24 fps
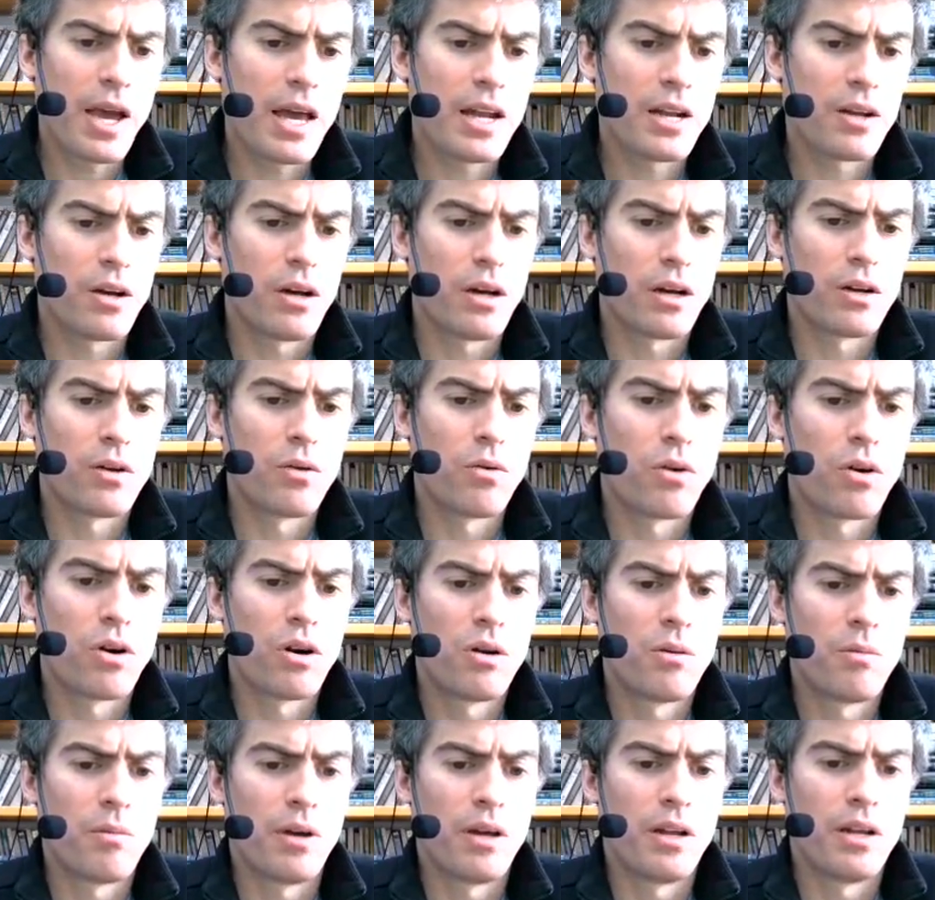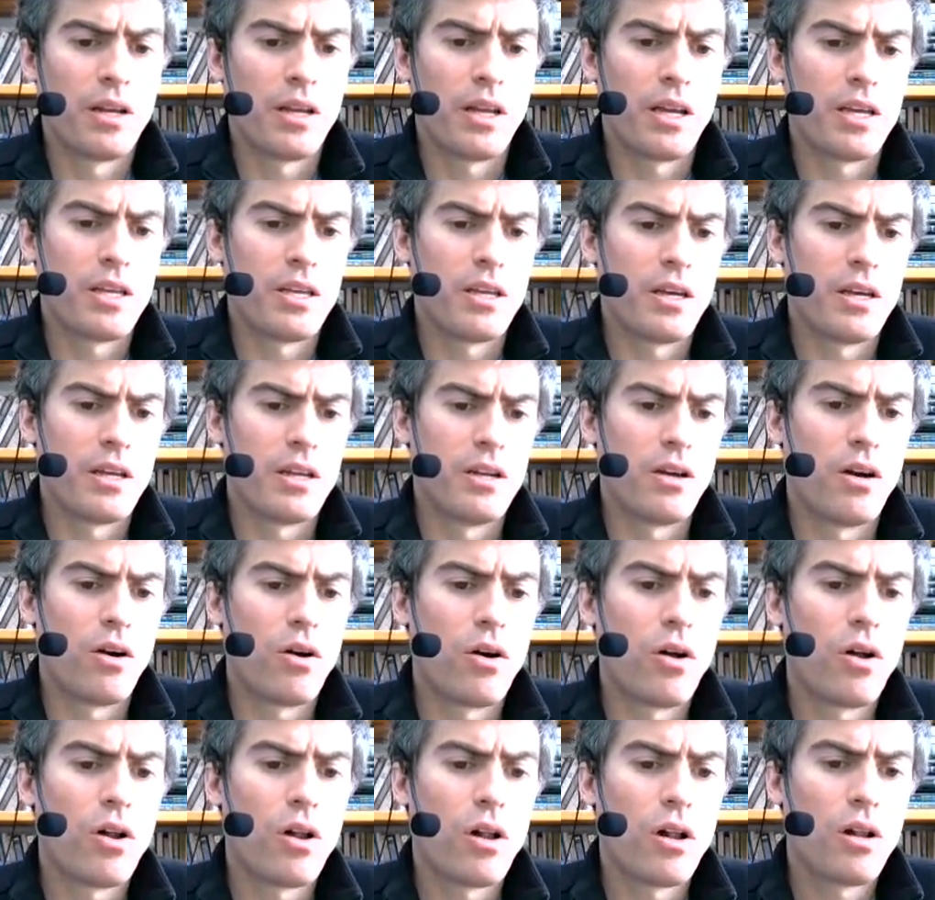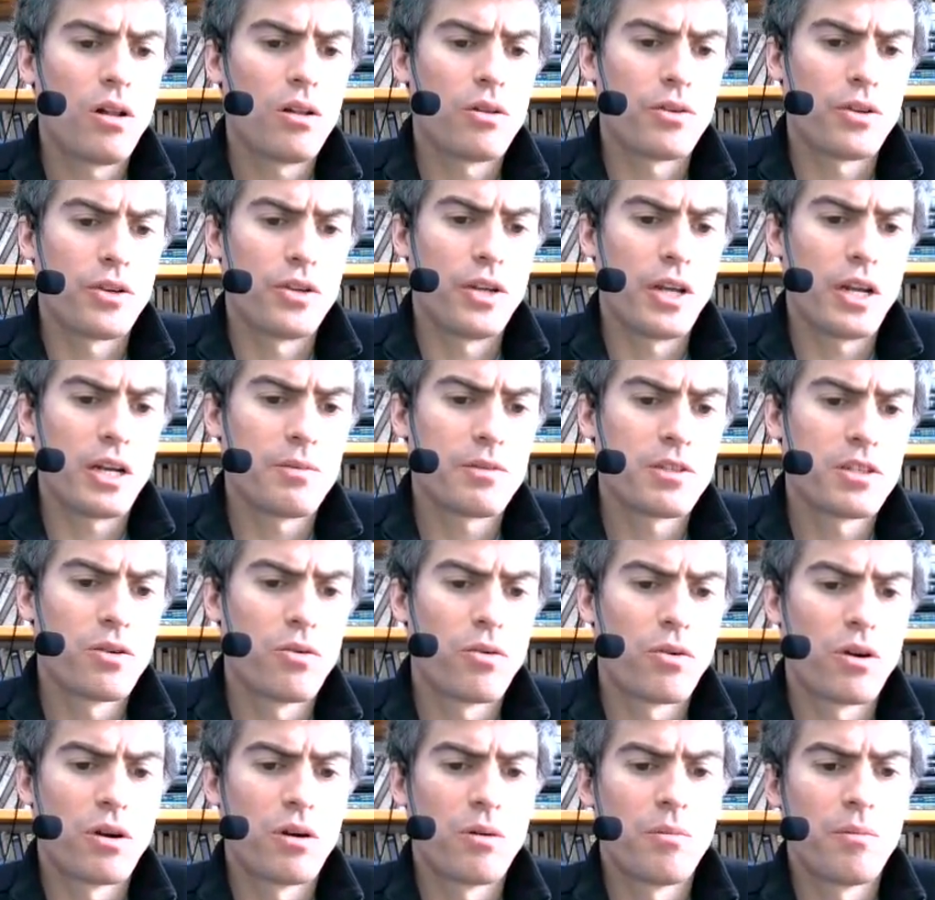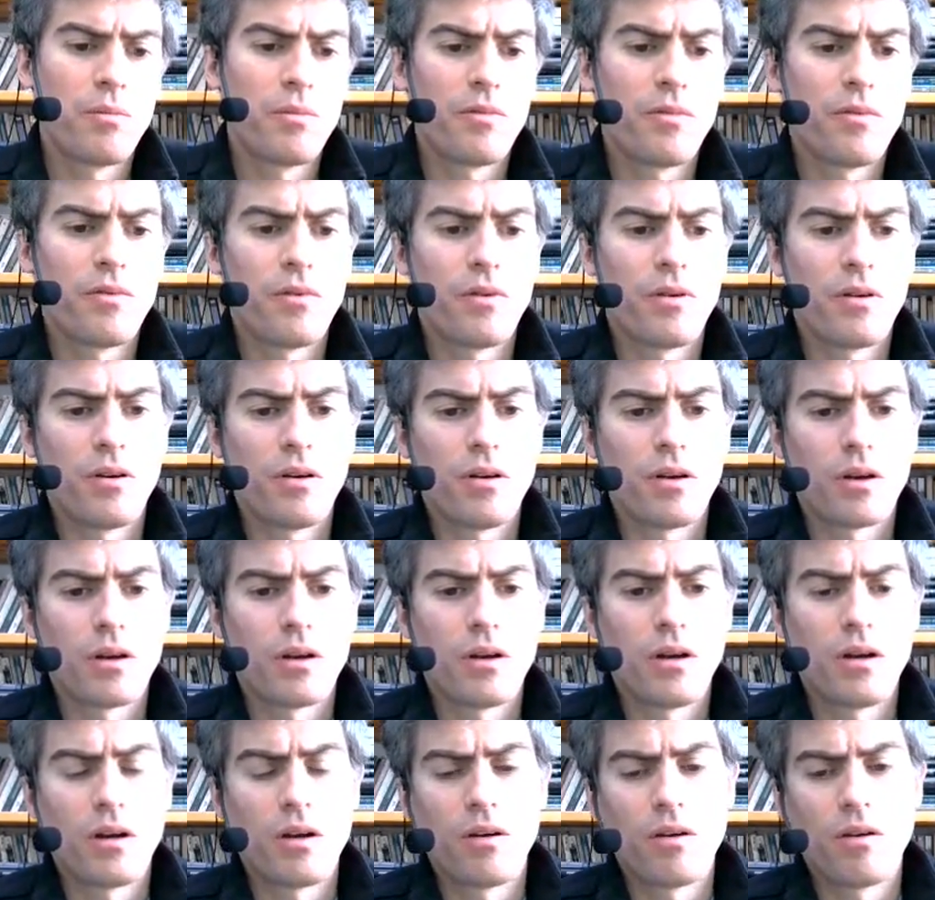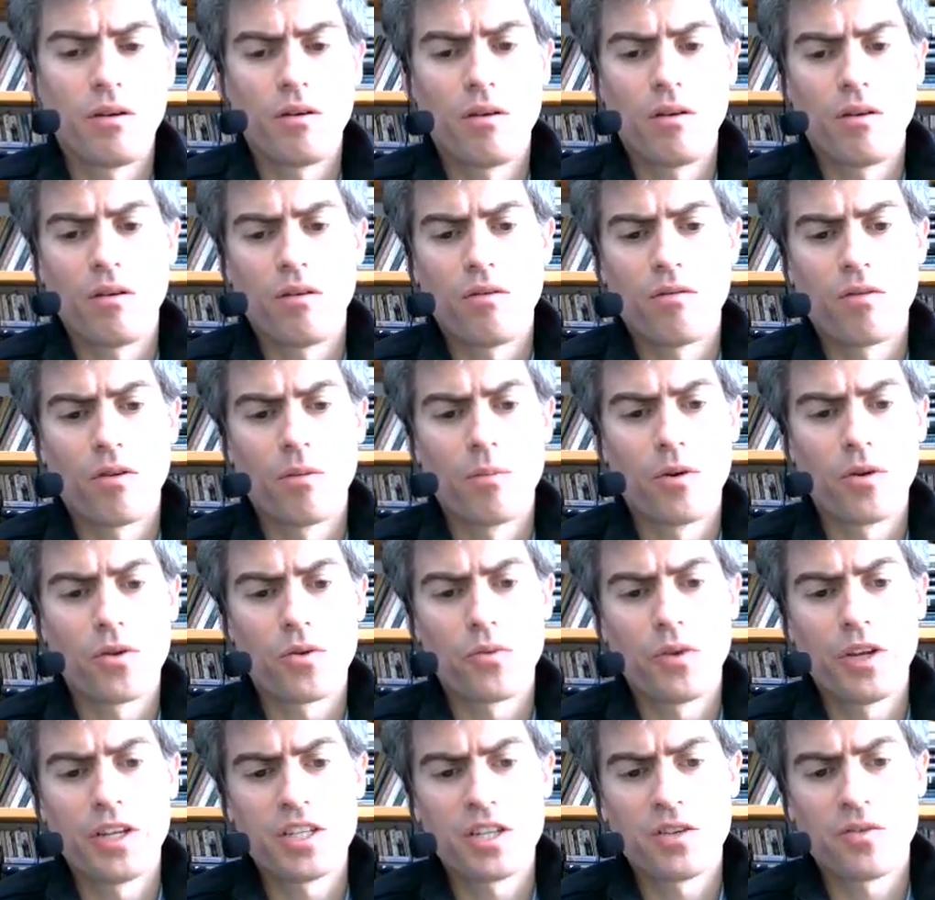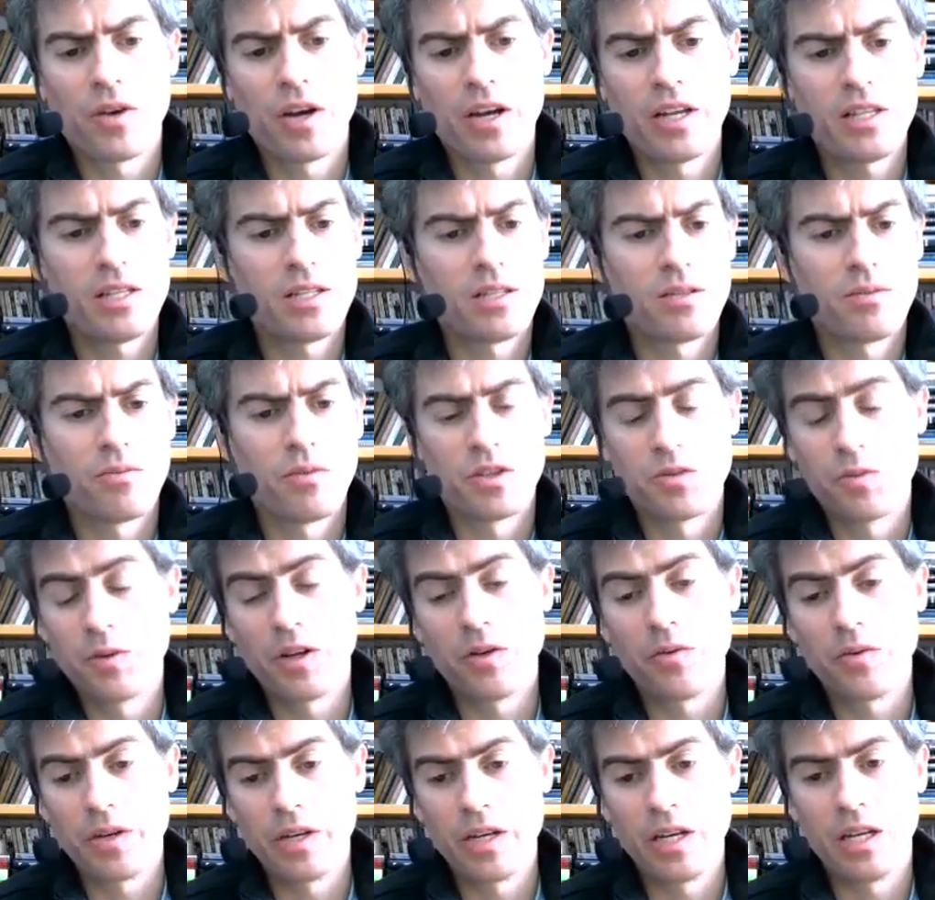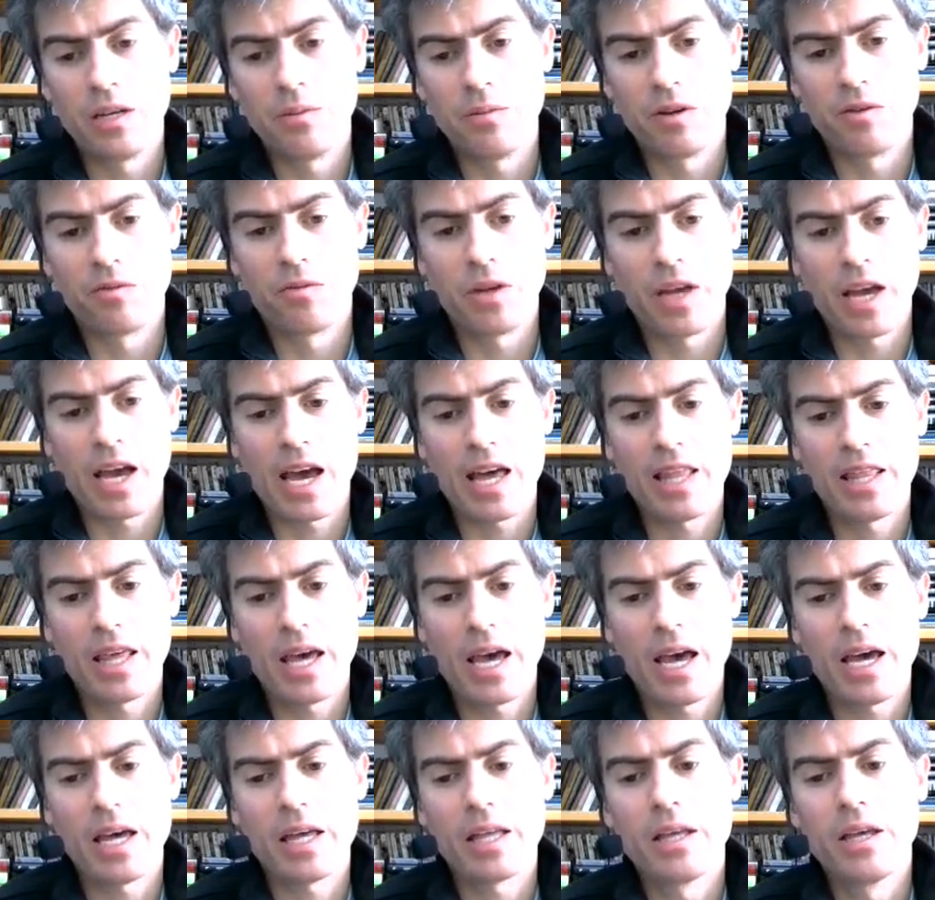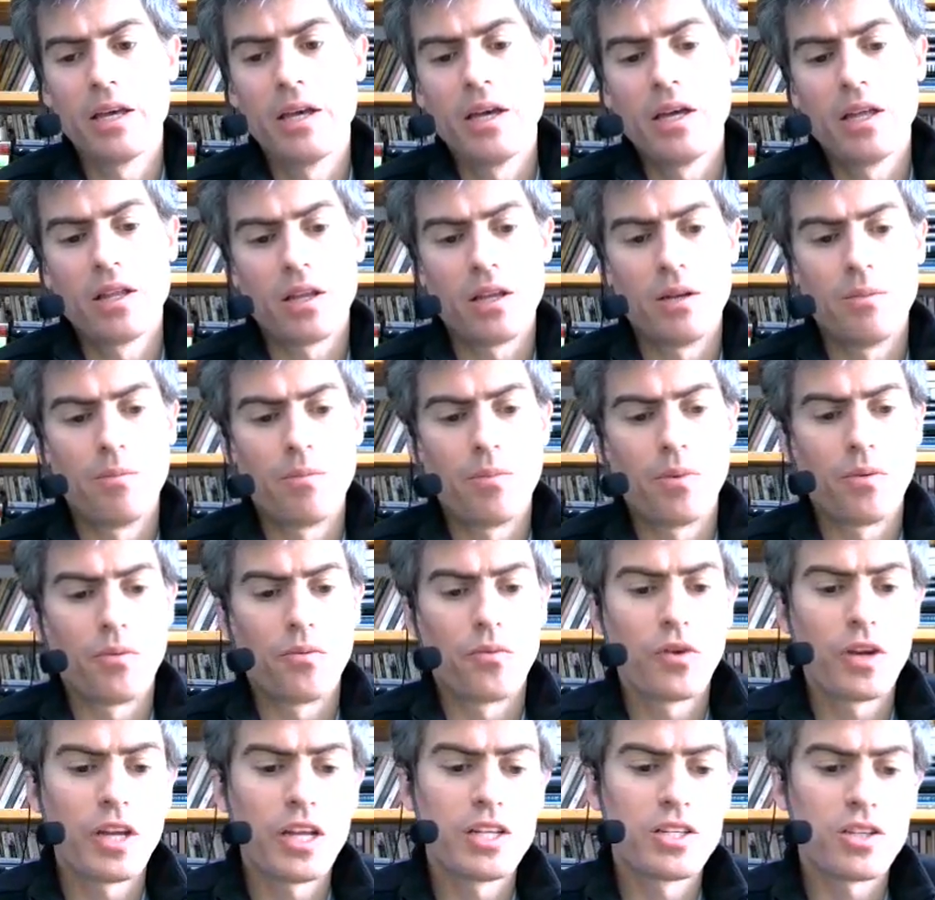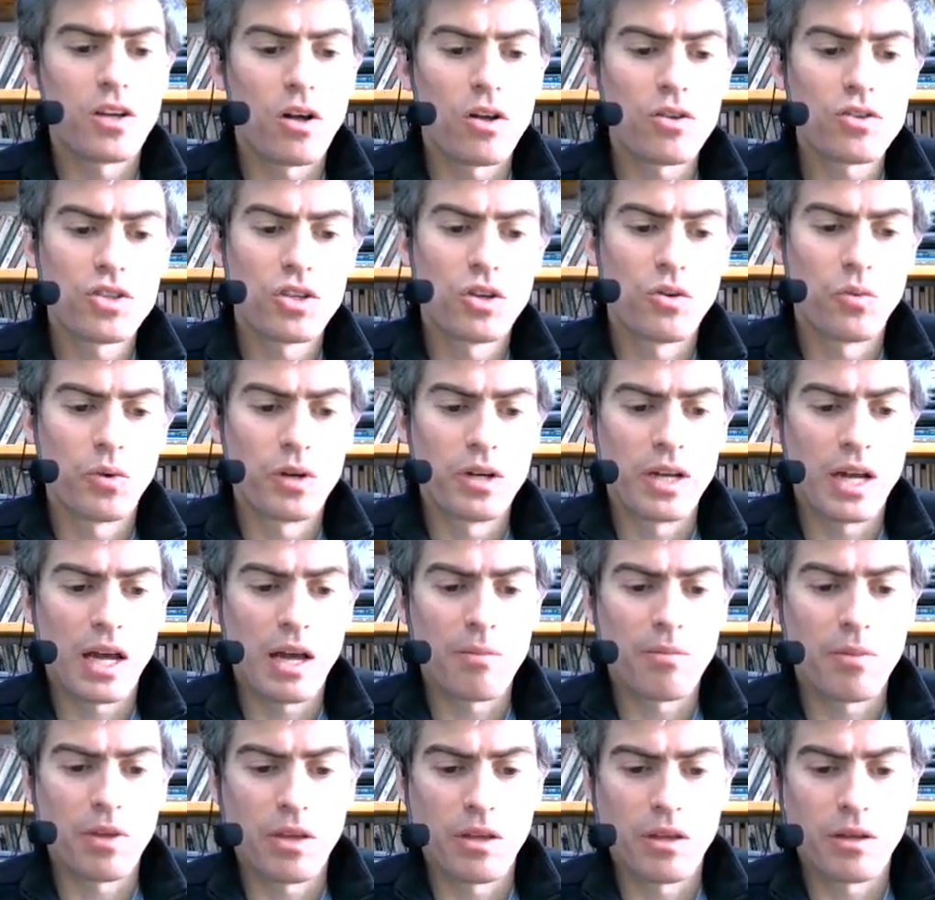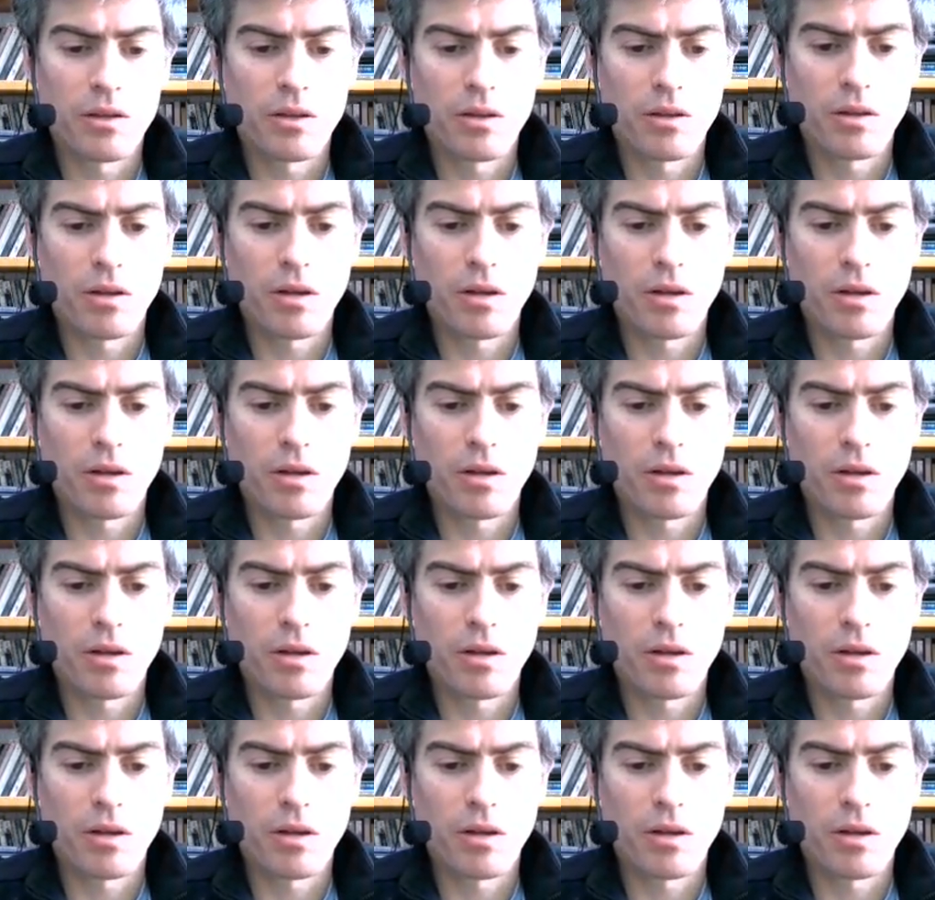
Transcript: a quorum, an all or unanimous quorum for both reads and writes, which we don't need, but if we had that, then reads also would not be